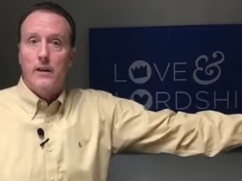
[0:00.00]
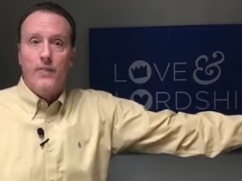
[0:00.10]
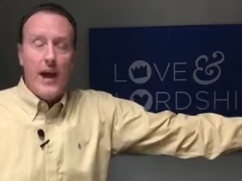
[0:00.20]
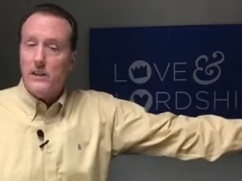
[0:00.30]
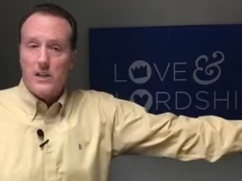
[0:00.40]

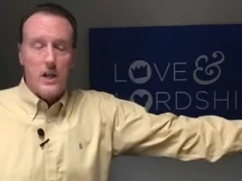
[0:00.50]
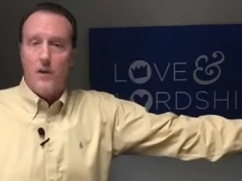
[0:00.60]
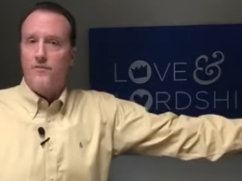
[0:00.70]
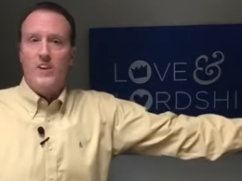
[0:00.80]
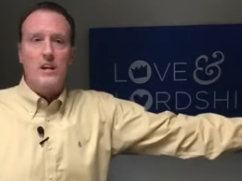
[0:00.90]
That does
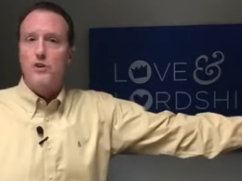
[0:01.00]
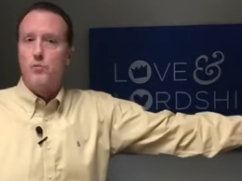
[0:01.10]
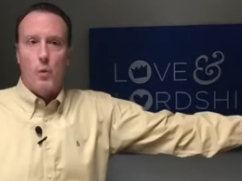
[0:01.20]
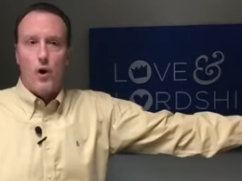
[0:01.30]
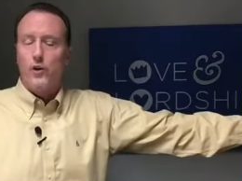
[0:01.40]
not fit
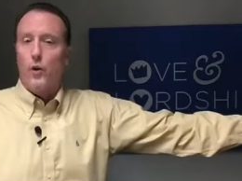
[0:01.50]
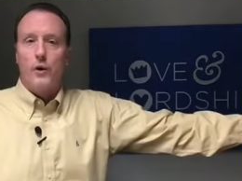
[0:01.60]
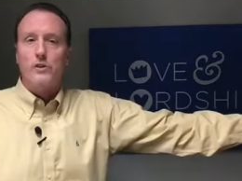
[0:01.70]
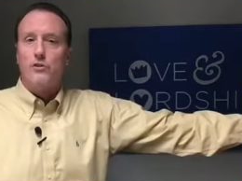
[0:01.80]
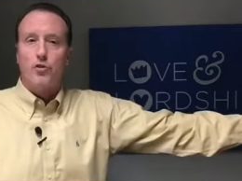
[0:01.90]
His word
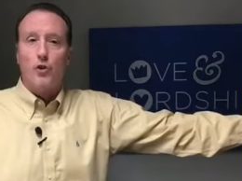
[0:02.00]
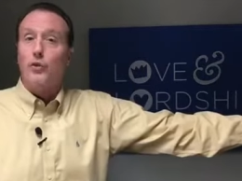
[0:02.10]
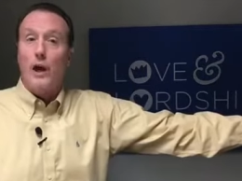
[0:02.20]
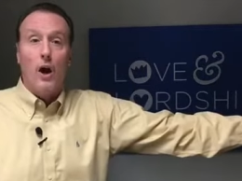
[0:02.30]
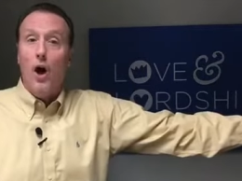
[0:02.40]
or His
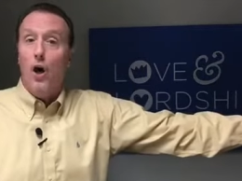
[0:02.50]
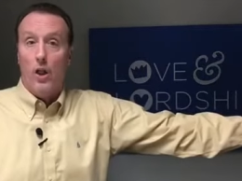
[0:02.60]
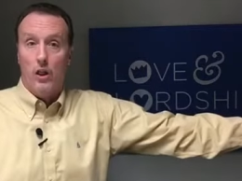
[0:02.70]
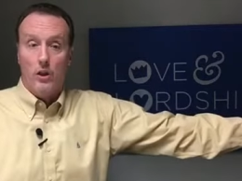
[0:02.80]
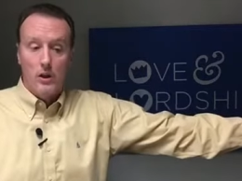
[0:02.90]
truth at
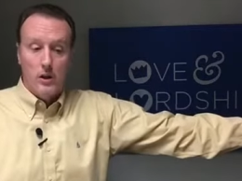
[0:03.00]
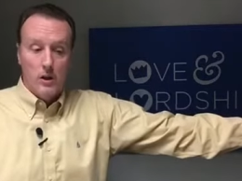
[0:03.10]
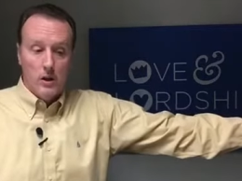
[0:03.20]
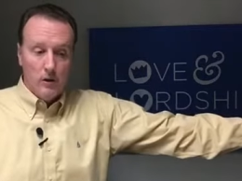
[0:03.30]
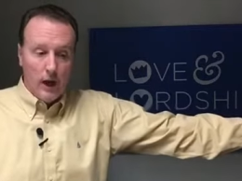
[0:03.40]
all.
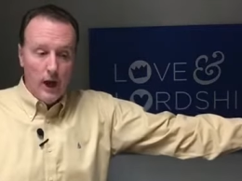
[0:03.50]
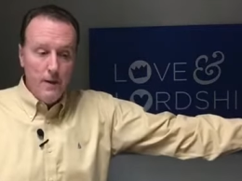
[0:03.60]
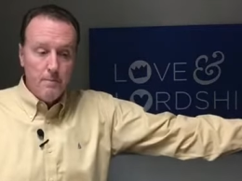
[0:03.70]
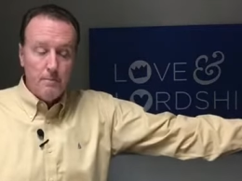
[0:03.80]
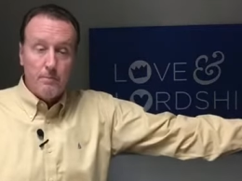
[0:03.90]

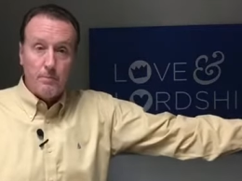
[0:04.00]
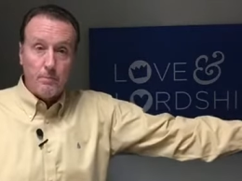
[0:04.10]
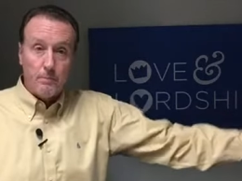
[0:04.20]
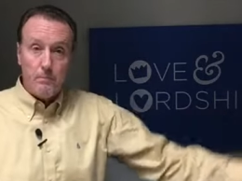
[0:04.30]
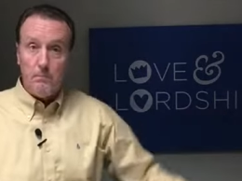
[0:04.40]
Okay?
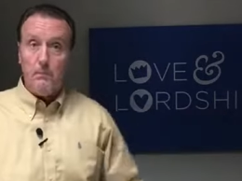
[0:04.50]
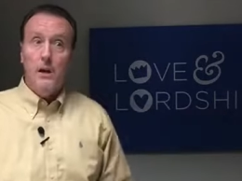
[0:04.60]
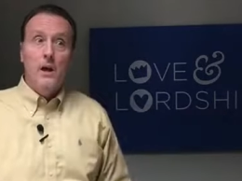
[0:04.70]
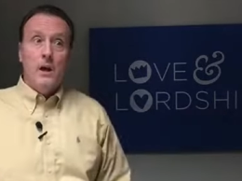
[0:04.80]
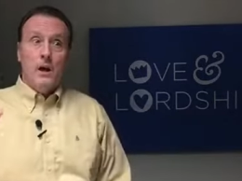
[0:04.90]

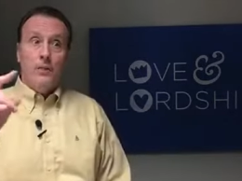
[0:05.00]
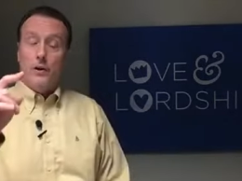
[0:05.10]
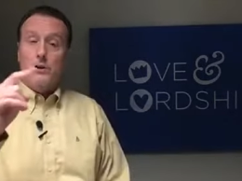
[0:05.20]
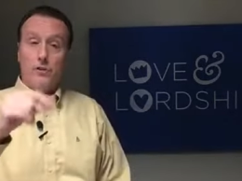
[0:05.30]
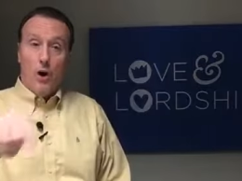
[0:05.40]
There
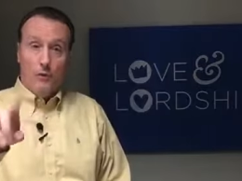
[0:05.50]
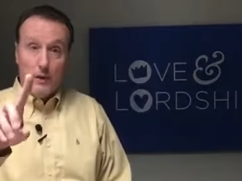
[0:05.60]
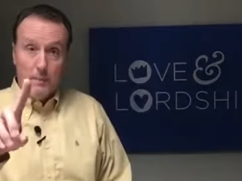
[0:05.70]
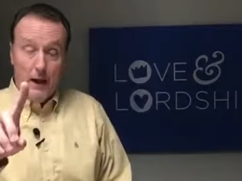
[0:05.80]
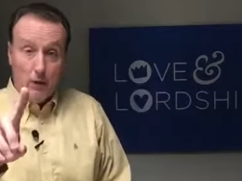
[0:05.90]
is only,
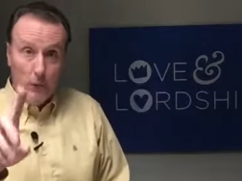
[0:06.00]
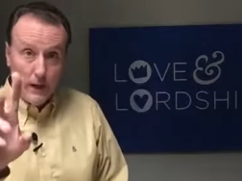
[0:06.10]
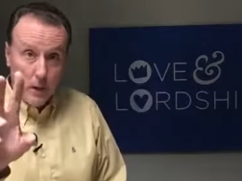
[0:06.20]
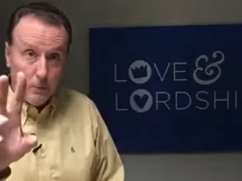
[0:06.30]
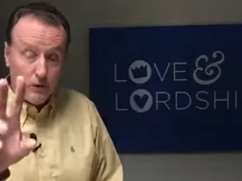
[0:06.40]
by the way,
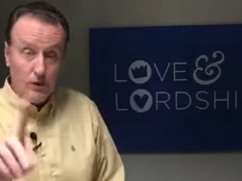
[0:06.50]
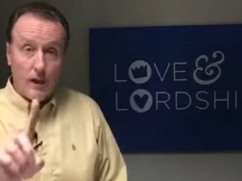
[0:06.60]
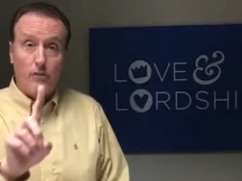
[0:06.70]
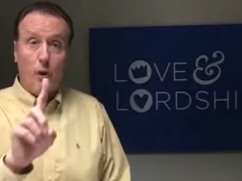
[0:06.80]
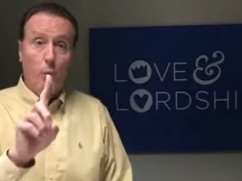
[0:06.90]
number
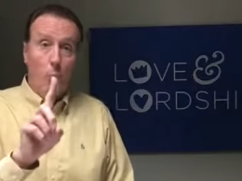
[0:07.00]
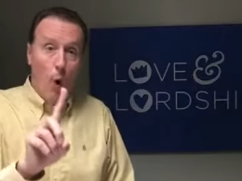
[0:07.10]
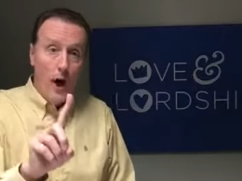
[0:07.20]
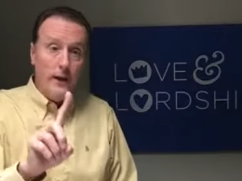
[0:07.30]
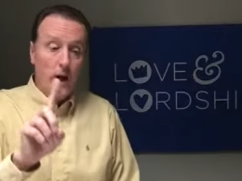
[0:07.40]
six,
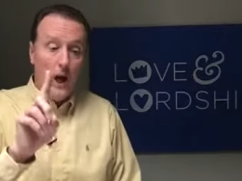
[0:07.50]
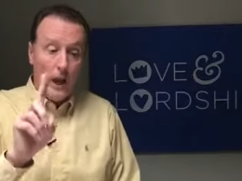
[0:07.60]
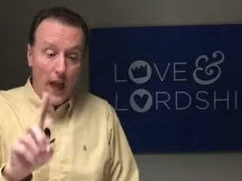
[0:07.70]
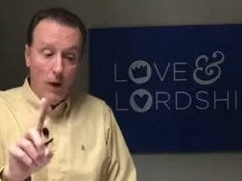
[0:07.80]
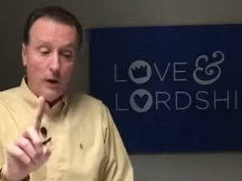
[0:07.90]
one
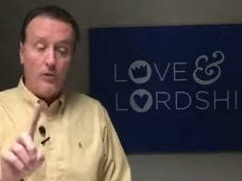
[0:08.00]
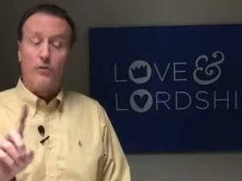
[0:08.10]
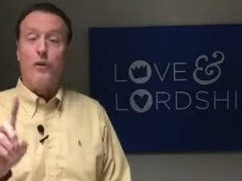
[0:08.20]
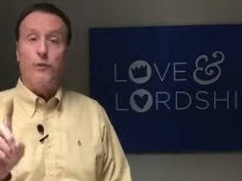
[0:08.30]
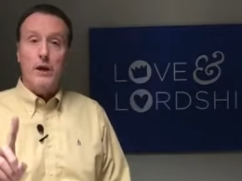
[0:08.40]
allowance
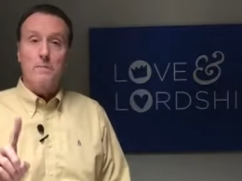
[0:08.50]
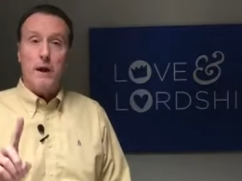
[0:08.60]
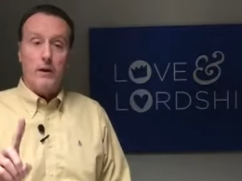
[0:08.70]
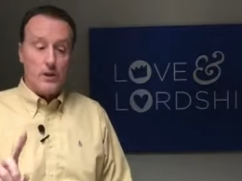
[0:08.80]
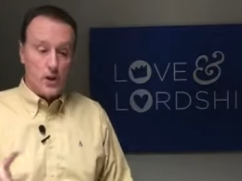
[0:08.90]
for
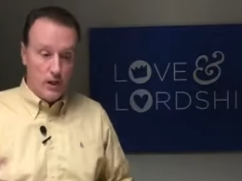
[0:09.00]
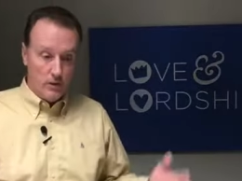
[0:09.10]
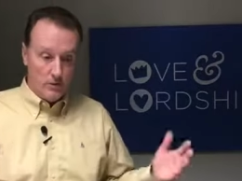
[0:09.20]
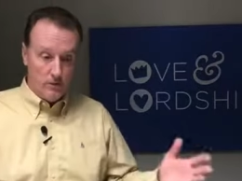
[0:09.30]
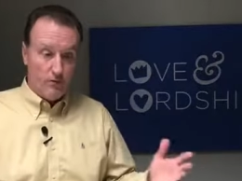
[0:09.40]
remarriage
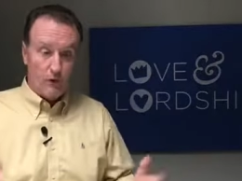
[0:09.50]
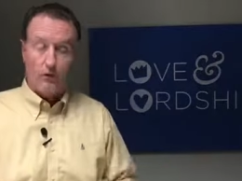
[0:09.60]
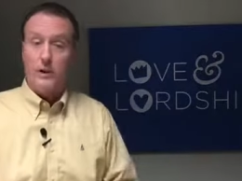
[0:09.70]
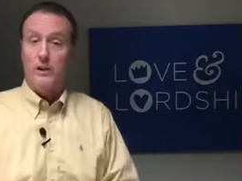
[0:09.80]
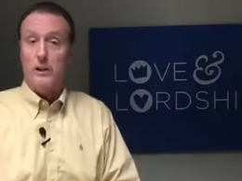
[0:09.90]
in
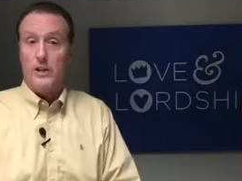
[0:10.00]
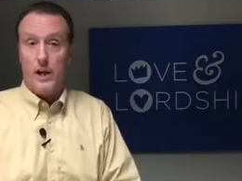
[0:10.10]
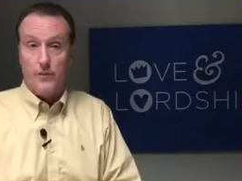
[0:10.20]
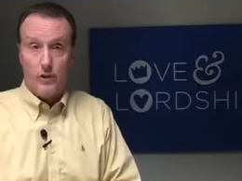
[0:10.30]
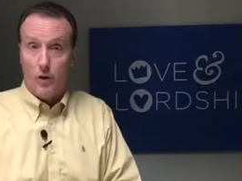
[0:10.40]
First Corinthians
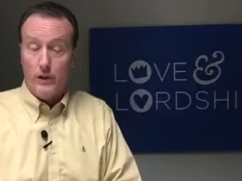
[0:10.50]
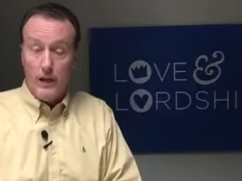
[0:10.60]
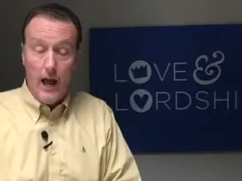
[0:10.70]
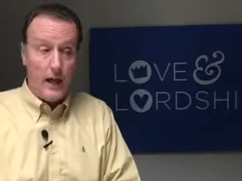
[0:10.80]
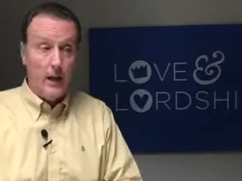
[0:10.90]
seven
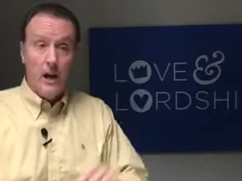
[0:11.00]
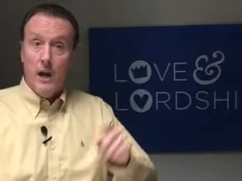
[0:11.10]
thirty-nine.